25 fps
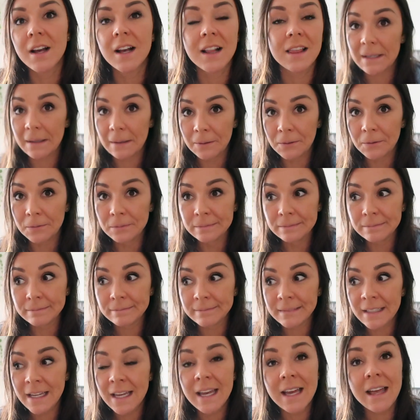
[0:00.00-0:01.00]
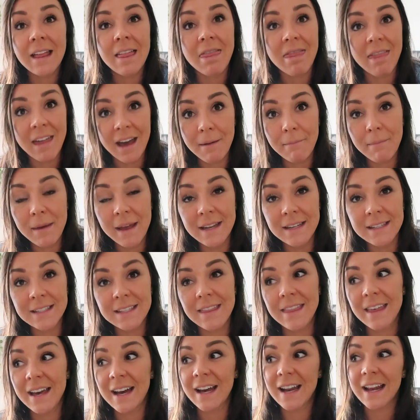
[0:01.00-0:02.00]
So that
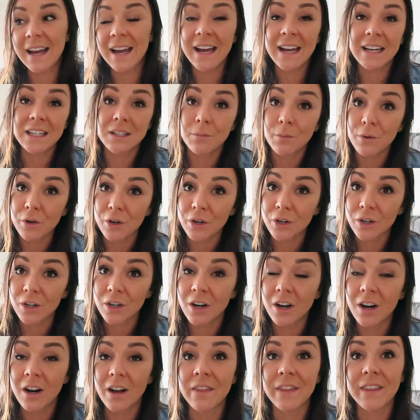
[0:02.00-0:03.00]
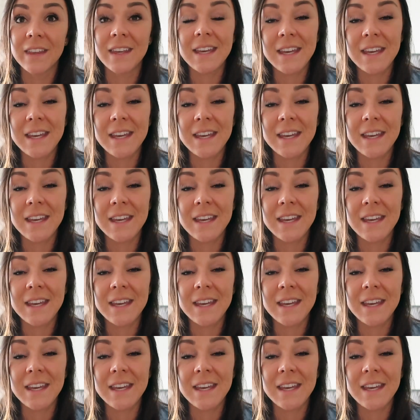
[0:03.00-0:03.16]
meant that I had to put her on the